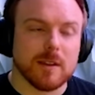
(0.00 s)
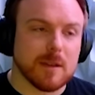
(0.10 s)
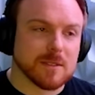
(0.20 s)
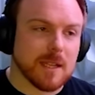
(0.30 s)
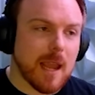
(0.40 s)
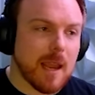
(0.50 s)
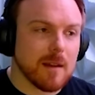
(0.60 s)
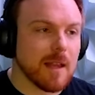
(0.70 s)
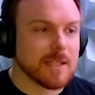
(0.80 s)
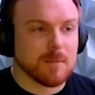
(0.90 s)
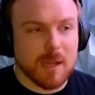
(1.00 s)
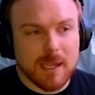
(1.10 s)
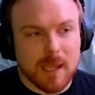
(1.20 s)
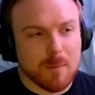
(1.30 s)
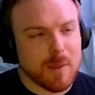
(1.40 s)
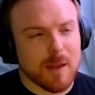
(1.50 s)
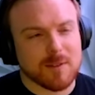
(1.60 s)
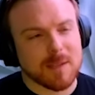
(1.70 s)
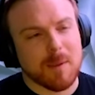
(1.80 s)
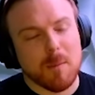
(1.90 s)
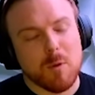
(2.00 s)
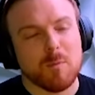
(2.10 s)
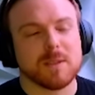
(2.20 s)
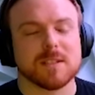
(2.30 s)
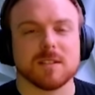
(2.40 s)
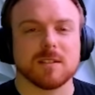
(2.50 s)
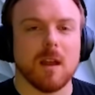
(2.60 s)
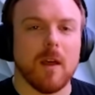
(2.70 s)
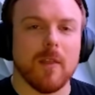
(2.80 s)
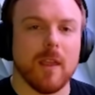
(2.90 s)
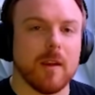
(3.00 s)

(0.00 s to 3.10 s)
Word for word: And I was analyzing my gameplay plan. I was like, my movement's just not there